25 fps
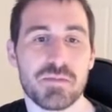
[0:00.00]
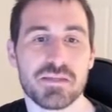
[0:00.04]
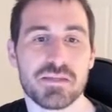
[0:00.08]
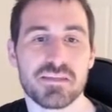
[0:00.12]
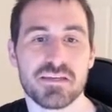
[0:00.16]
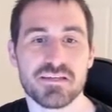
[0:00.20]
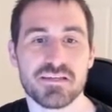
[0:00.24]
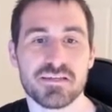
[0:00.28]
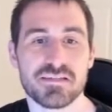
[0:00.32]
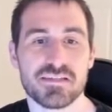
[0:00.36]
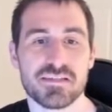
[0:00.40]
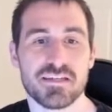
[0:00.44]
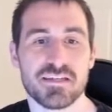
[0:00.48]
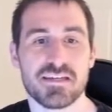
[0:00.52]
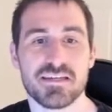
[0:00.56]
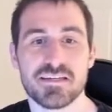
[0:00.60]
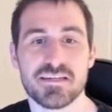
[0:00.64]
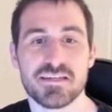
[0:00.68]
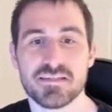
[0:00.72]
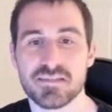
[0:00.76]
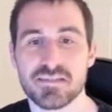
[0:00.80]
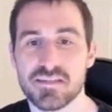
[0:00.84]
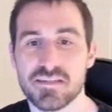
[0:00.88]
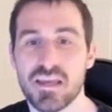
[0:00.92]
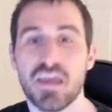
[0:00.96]
this,
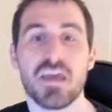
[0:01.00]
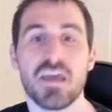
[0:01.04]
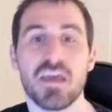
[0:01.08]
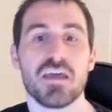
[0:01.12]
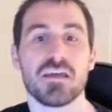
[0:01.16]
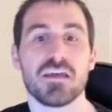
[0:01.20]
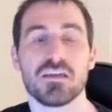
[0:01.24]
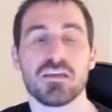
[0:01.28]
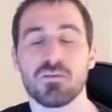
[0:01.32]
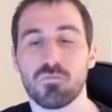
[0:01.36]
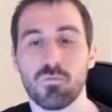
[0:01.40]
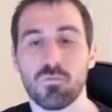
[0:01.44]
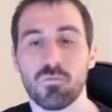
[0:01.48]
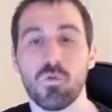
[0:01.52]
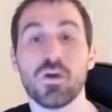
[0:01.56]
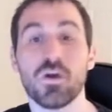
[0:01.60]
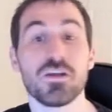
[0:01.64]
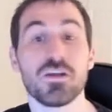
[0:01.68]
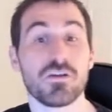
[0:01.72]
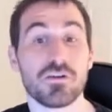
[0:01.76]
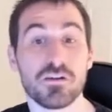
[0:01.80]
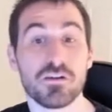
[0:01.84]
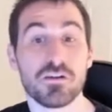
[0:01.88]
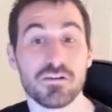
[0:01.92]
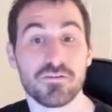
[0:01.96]
is what
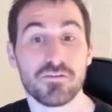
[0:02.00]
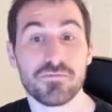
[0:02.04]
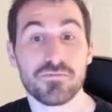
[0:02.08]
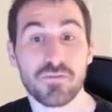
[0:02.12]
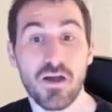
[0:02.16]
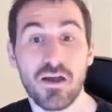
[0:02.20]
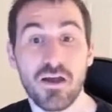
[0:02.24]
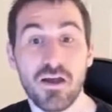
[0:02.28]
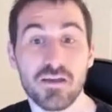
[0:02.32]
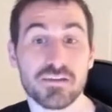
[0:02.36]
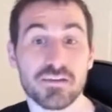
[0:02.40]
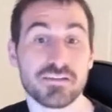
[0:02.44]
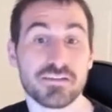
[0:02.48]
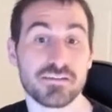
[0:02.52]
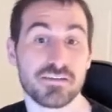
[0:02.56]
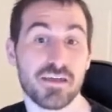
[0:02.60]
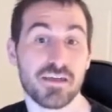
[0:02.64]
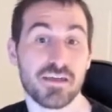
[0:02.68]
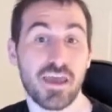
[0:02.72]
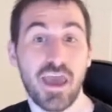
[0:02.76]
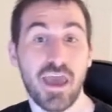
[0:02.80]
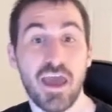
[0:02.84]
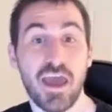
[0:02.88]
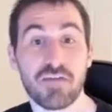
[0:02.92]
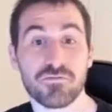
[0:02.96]
you're going to find
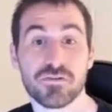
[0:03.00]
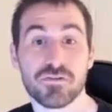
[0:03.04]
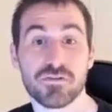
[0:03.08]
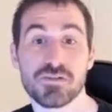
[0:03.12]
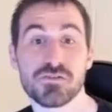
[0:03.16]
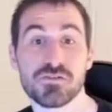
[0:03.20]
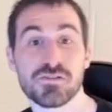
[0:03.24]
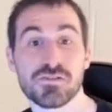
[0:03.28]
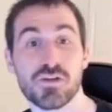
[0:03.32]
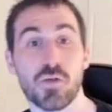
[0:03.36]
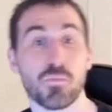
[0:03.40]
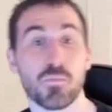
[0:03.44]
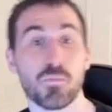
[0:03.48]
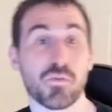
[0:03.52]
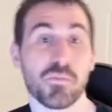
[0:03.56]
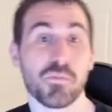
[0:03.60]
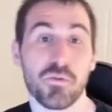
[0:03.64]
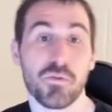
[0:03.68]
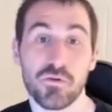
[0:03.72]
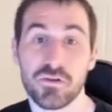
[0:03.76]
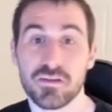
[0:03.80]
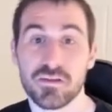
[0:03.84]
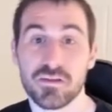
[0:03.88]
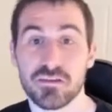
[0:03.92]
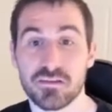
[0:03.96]
after you start
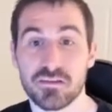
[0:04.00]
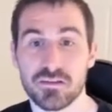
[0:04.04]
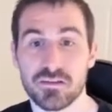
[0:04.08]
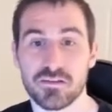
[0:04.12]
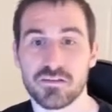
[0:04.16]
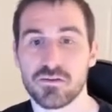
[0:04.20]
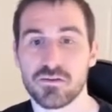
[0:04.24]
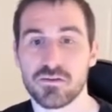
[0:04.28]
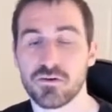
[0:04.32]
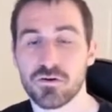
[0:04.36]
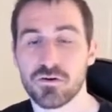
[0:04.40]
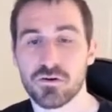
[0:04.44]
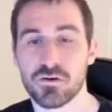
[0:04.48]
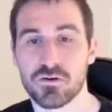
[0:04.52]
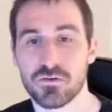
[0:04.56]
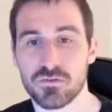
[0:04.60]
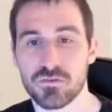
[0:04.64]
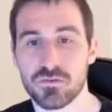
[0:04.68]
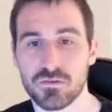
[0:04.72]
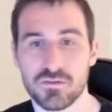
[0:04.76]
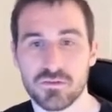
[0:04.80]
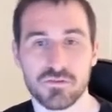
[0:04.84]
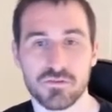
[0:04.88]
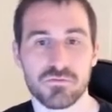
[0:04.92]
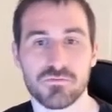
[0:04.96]
promoting your
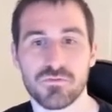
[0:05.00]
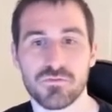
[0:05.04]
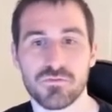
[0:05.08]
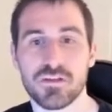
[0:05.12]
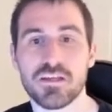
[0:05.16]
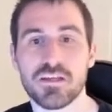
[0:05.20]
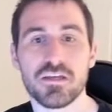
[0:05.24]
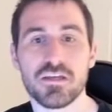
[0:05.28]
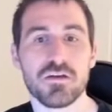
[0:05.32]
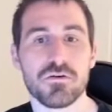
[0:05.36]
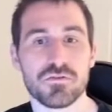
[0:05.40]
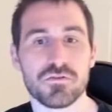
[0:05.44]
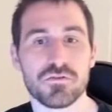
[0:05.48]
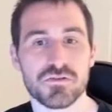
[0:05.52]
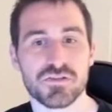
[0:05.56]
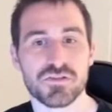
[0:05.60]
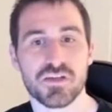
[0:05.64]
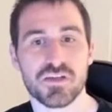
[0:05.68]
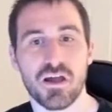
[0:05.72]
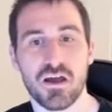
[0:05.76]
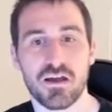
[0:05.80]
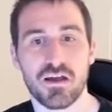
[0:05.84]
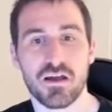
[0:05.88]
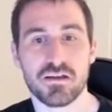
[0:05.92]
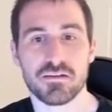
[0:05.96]
videos
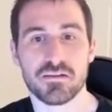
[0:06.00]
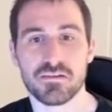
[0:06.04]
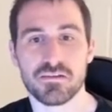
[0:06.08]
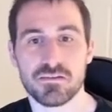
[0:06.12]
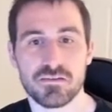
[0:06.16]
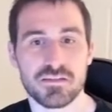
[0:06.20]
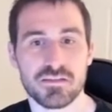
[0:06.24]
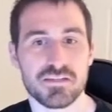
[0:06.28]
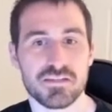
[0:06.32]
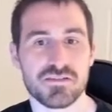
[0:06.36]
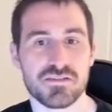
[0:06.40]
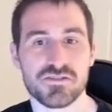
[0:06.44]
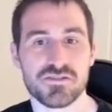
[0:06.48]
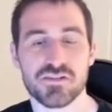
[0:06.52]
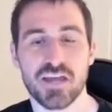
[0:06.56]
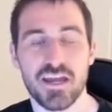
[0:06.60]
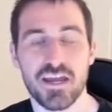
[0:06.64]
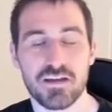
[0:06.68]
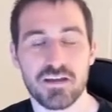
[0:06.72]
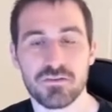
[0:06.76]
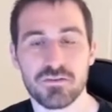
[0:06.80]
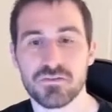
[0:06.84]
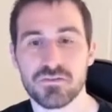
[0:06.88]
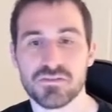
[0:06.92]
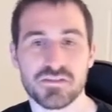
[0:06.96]
on these
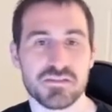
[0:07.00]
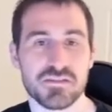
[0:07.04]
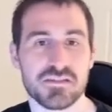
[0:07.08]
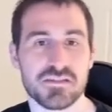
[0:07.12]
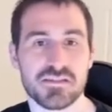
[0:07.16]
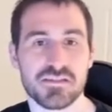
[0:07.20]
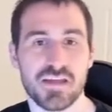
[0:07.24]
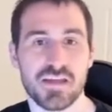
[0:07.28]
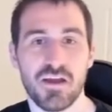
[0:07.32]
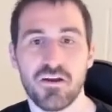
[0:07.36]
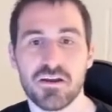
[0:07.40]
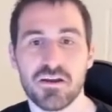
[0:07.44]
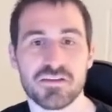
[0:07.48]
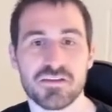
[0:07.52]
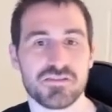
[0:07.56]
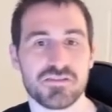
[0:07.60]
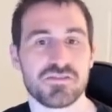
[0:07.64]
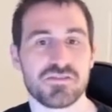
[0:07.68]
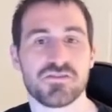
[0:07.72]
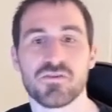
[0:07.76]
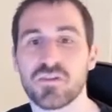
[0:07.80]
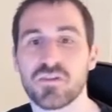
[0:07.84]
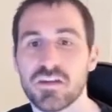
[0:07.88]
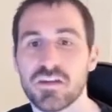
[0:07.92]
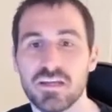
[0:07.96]
channels and these areas is
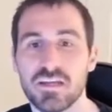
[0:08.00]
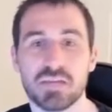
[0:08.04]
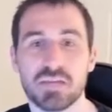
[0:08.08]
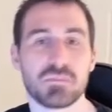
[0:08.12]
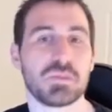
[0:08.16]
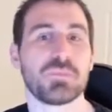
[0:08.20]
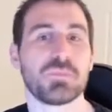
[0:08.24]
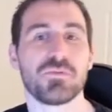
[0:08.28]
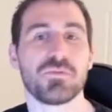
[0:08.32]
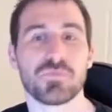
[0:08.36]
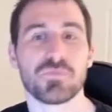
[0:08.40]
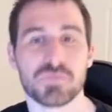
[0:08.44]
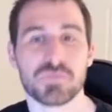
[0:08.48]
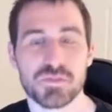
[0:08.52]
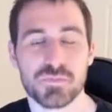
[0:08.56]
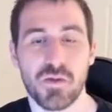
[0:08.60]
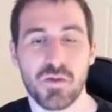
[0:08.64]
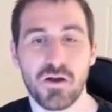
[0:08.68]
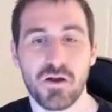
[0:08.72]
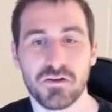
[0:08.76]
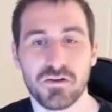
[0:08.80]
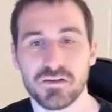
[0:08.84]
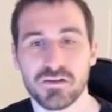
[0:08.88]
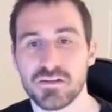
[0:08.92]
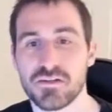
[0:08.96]
you're going to get people
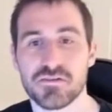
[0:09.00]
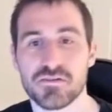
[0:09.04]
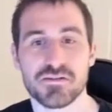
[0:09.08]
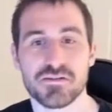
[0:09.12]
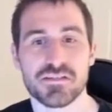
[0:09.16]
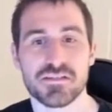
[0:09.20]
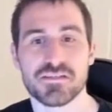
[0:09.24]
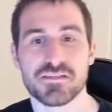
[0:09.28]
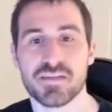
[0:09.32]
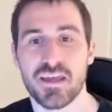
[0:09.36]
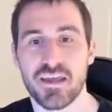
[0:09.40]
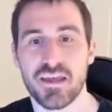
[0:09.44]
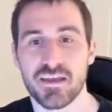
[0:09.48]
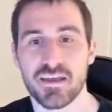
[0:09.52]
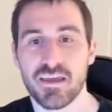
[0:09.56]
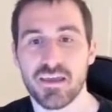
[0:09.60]
responding to you and saying,